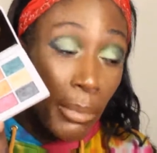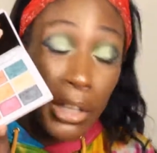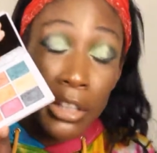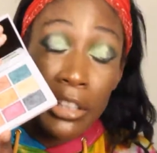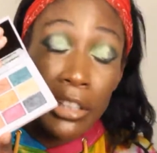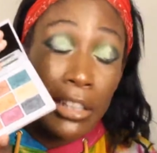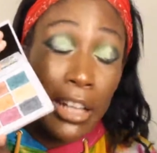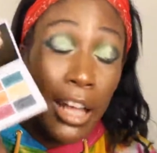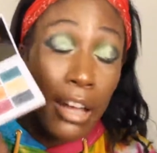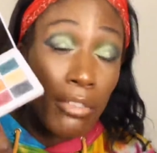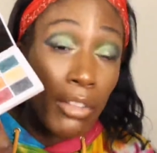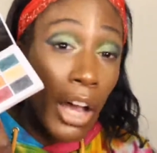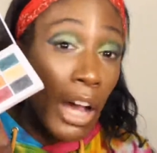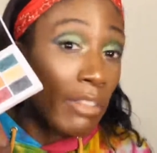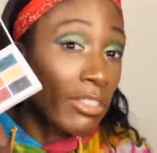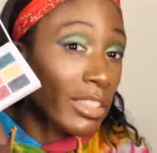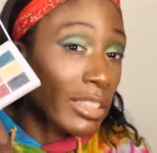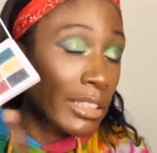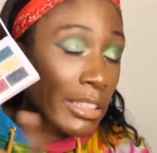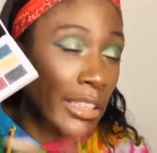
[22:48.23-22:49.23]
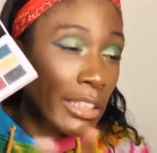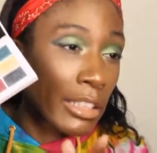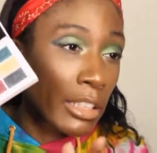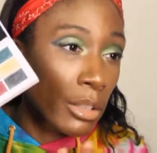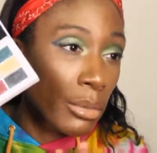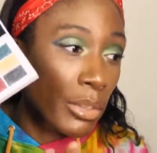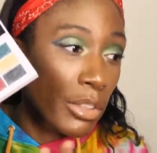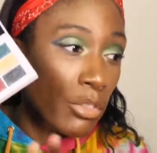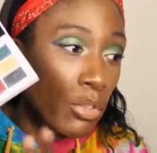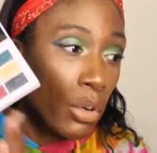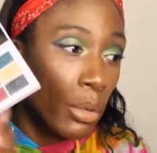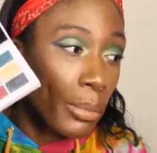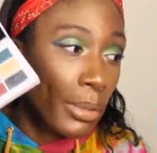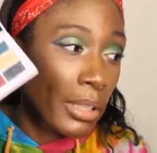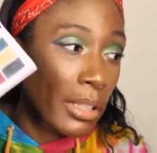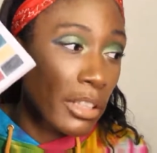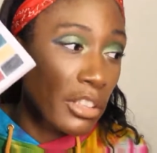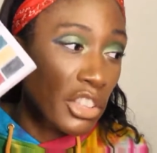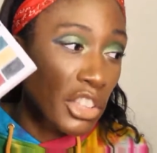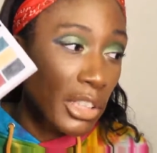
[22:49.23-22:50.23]
It didn't have obviously the glittery
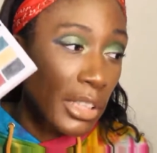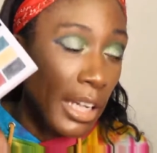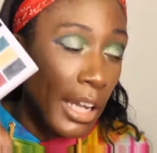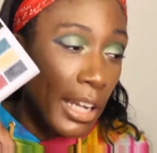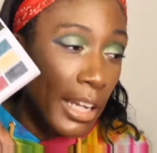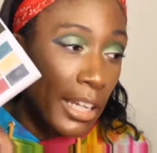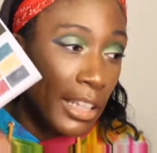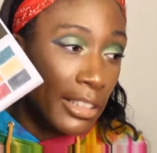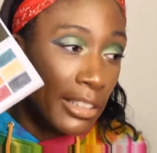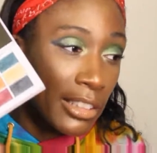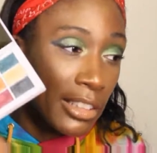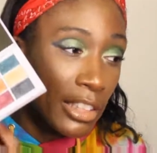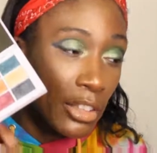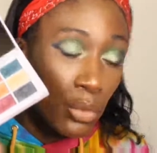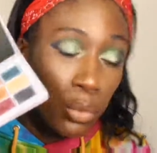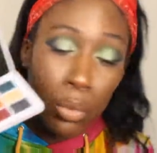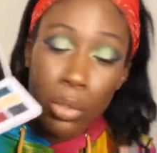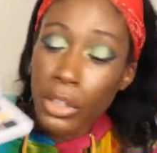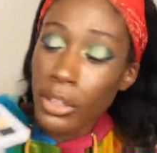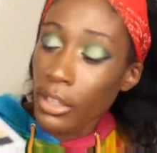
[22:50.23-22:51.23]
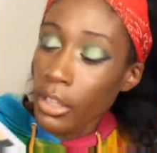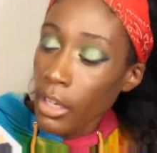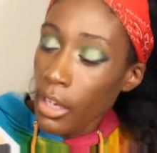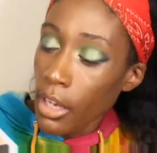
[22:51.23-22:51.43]
formula that she has. This one